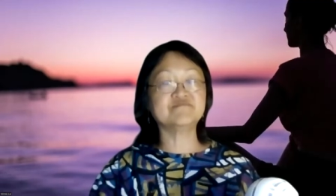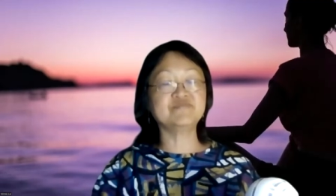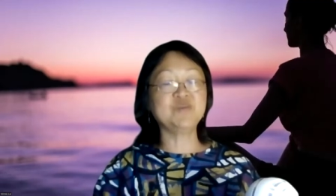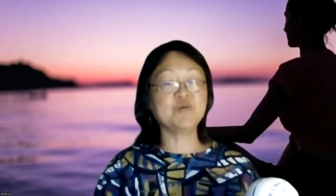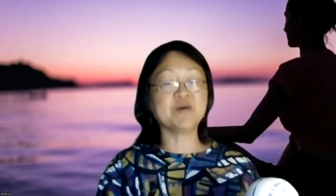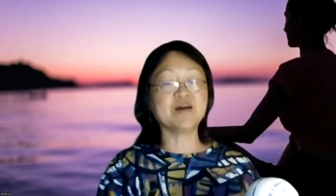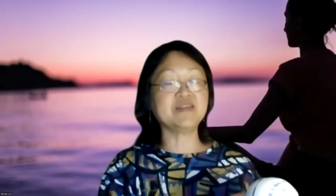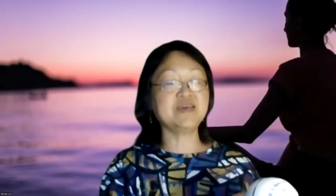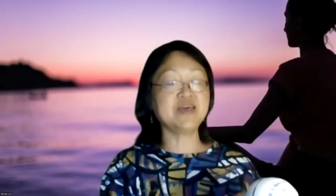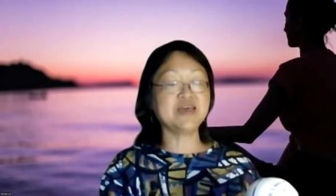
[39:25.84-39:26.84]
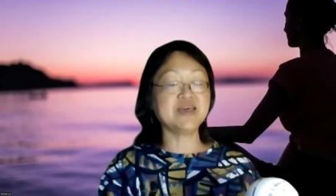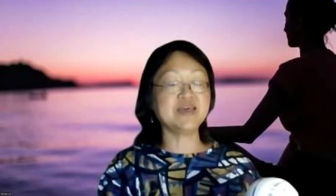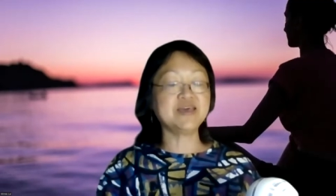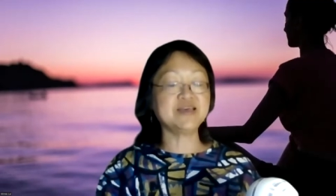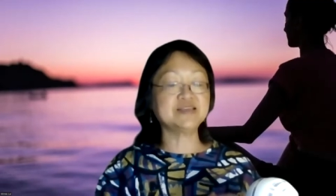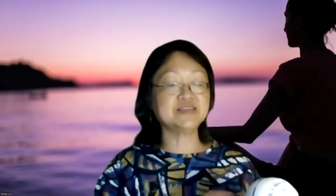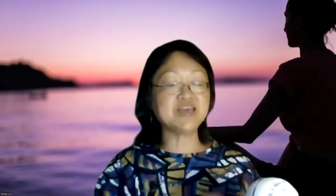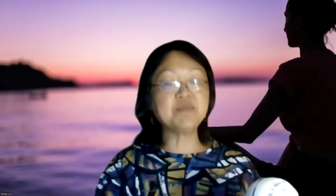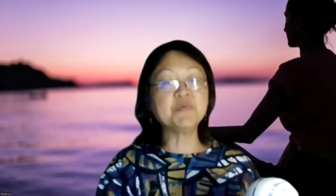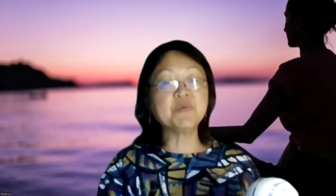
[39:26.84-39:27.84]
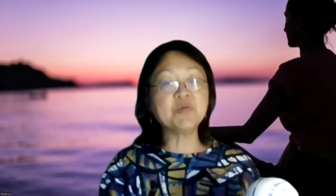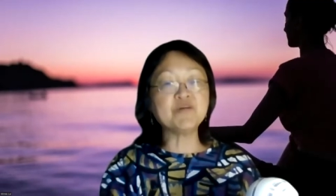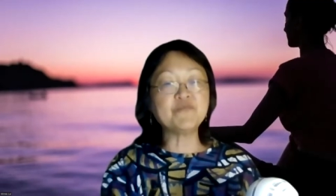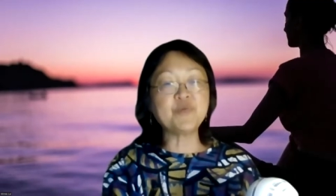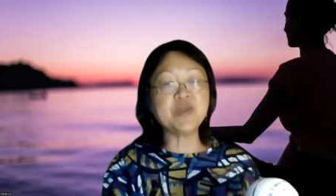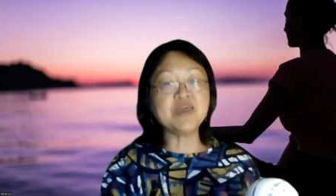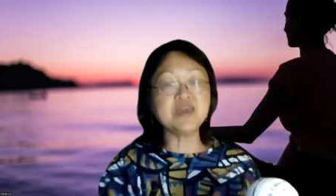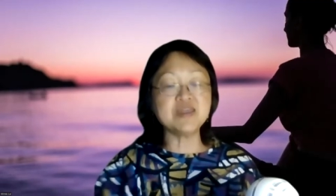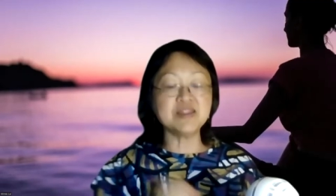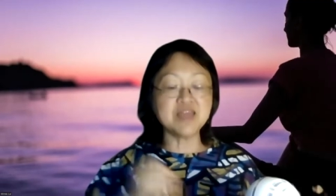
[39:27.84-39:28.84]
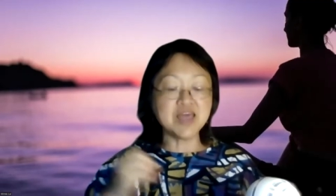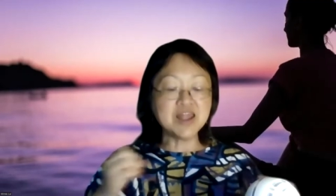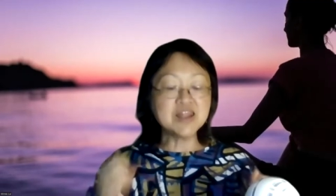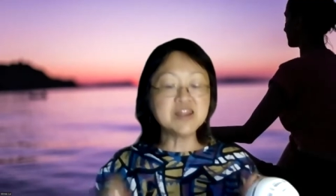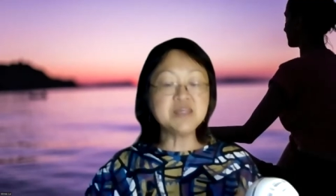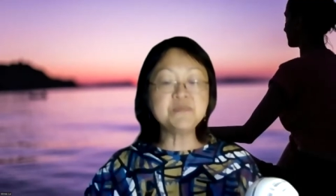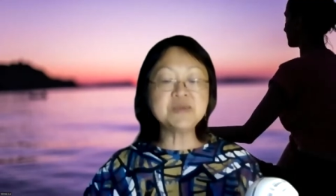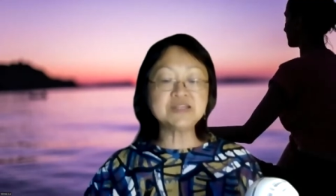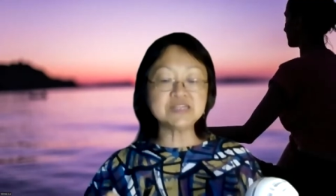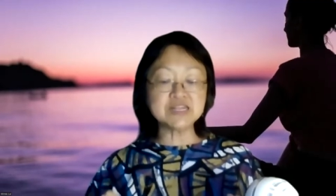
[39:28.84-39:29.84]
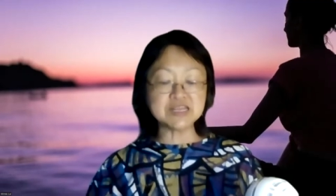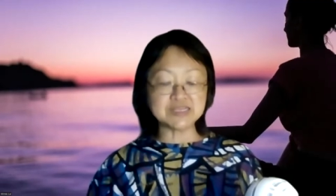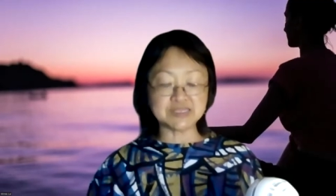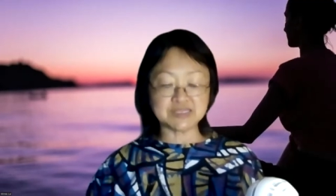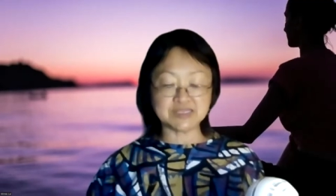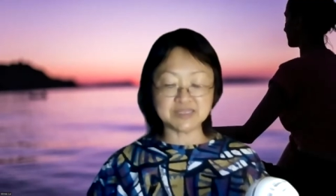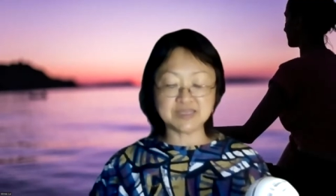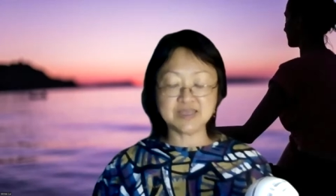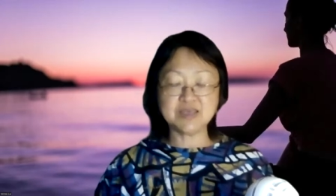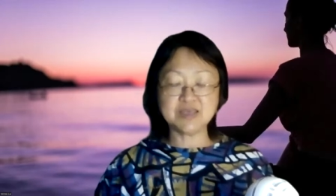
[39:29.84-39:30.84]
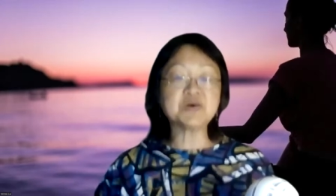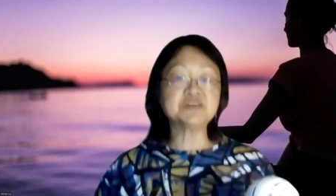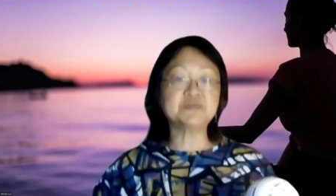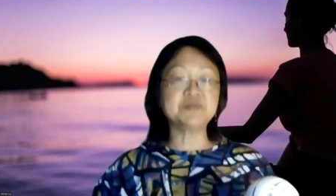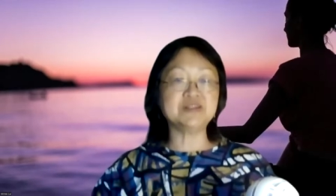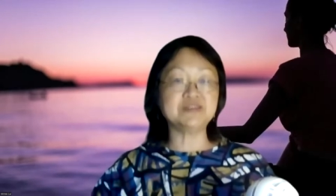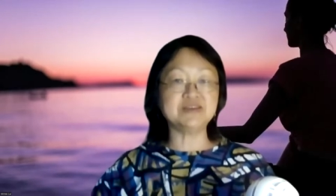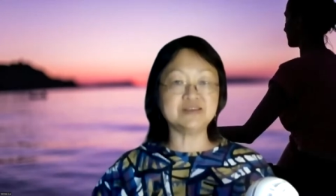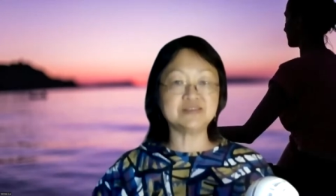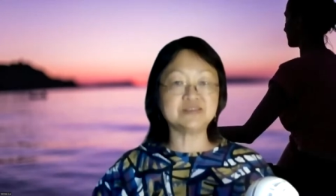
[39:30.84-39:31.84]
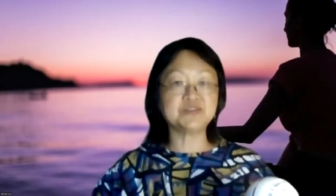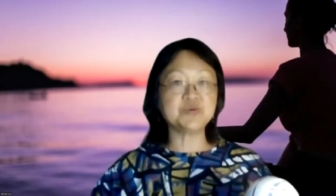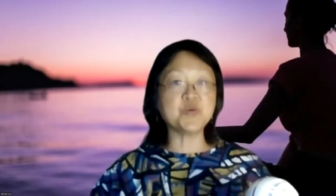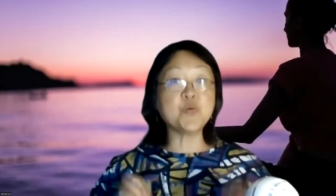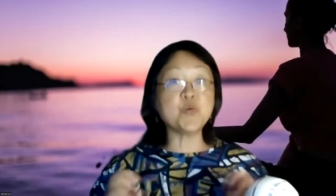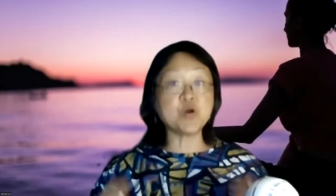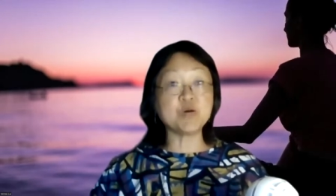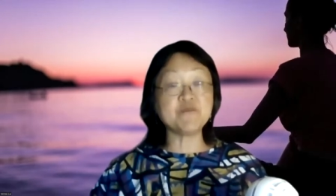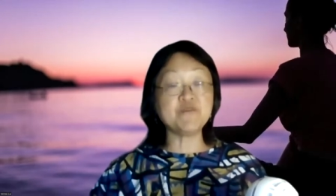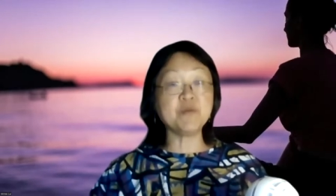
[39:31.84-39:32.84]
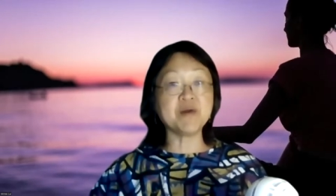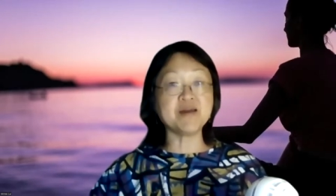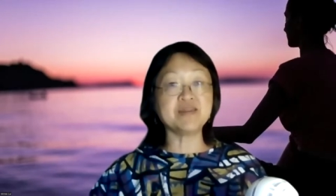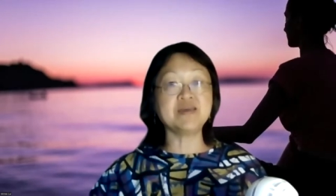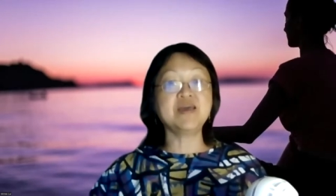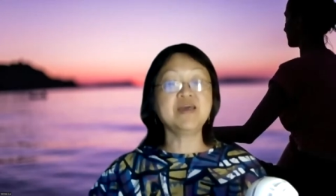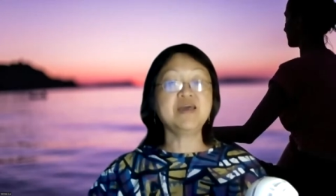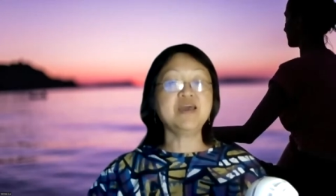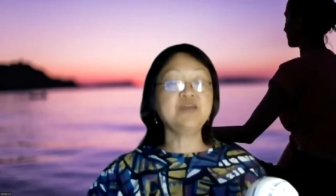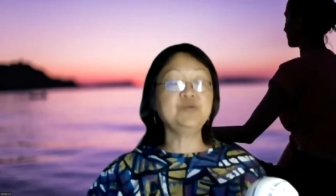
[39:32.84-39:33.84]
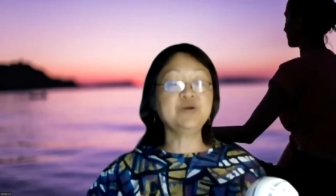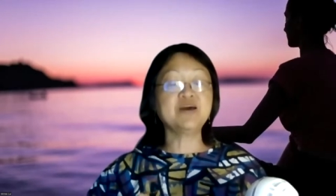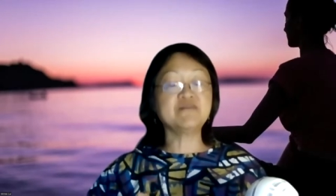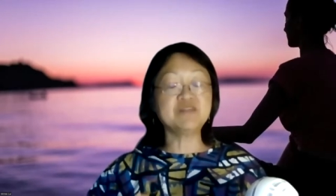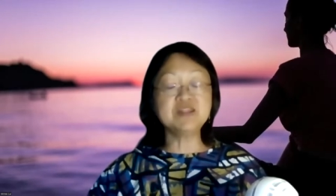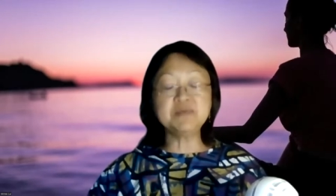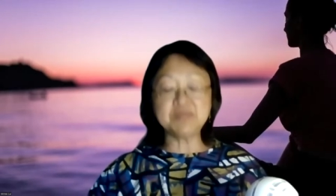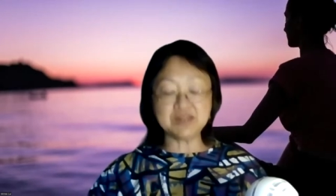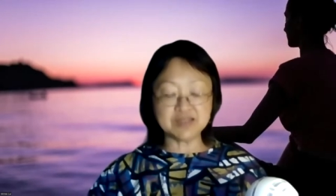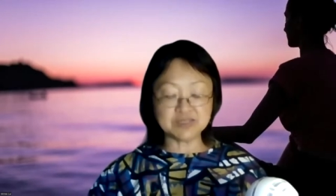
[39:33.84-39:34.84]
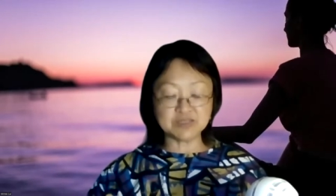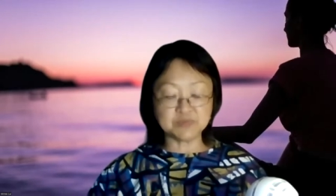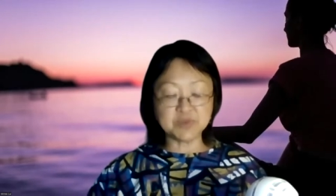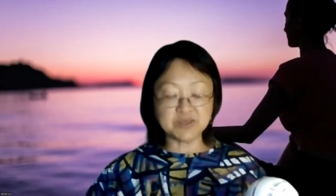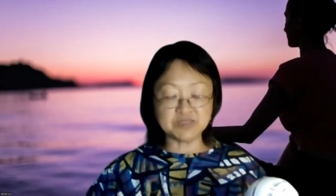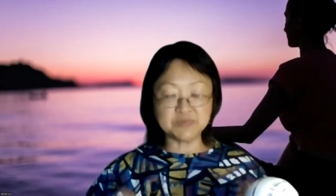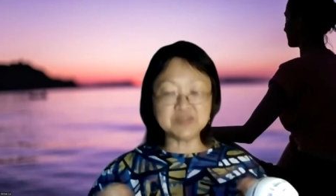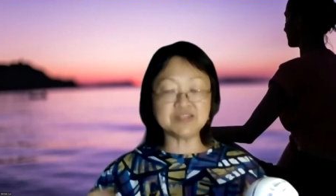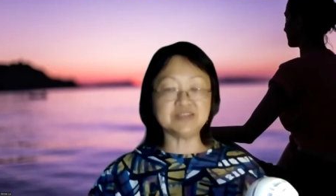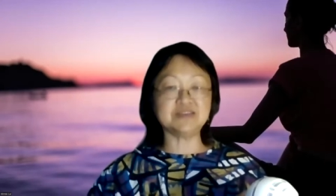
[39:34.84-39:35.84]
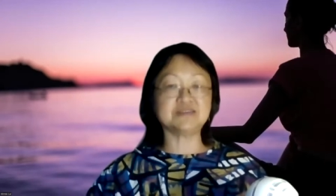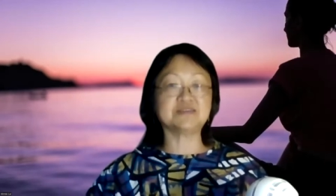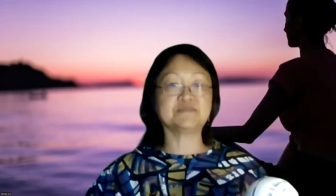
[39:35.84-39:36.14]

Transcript: your body is capable of bringing in limitless possibilities. So work with your body, and you have limitless possibilities.